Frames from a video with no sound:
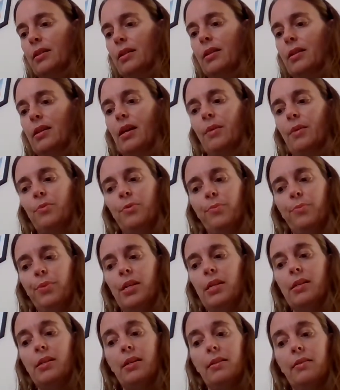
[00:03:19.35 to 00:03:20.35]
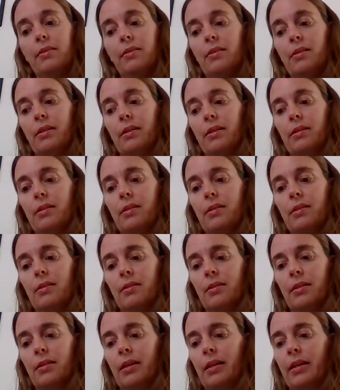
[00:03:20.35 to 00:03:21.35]
Captain Pete has an idea.
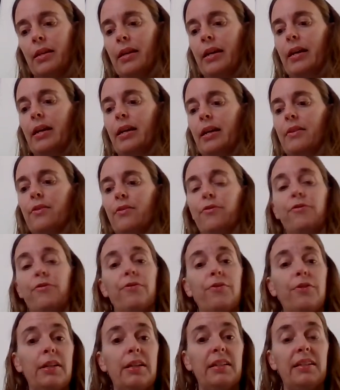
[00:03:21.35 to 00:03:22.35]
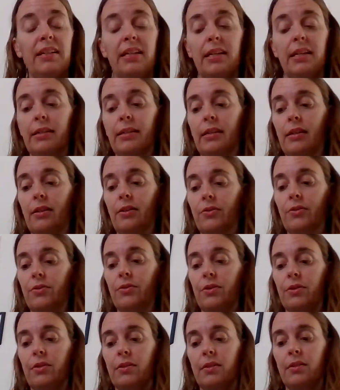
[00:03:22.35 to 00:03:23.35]
Hey there, friend, he yells
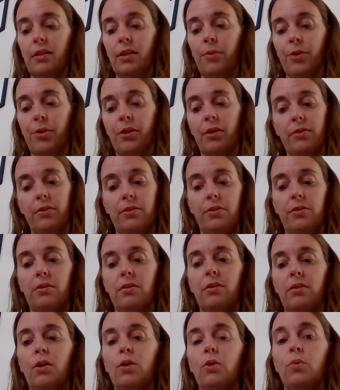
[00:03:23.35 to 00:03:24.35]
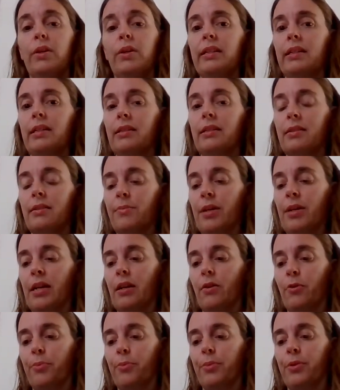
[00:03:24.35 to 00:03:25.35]
to the sea monster. We need some
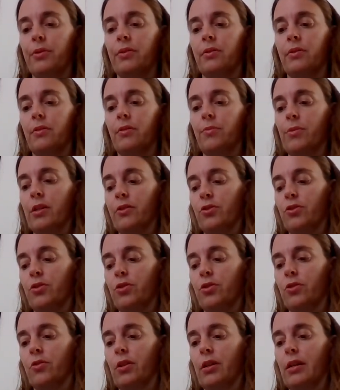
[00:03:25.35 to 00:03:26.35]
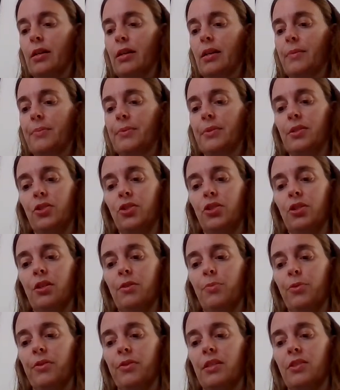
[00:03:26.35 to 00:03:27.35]
help. The monster grabs the
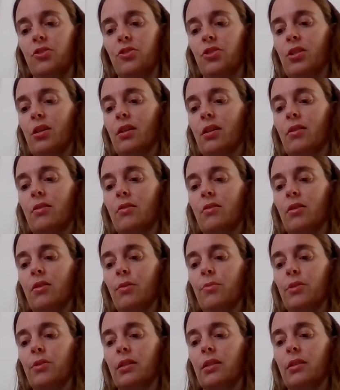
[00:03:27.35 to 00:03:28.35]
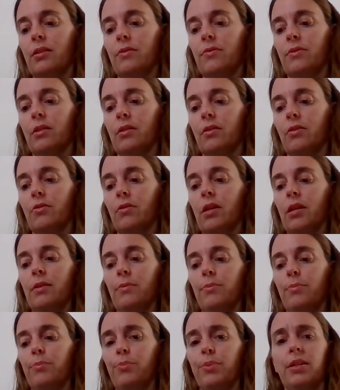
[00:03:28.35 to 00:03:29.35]
ship with his giant arms and gives it a
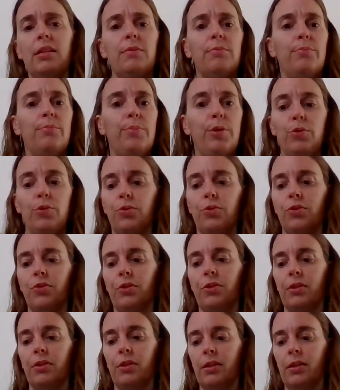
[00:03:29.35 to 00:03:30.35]
great big boost.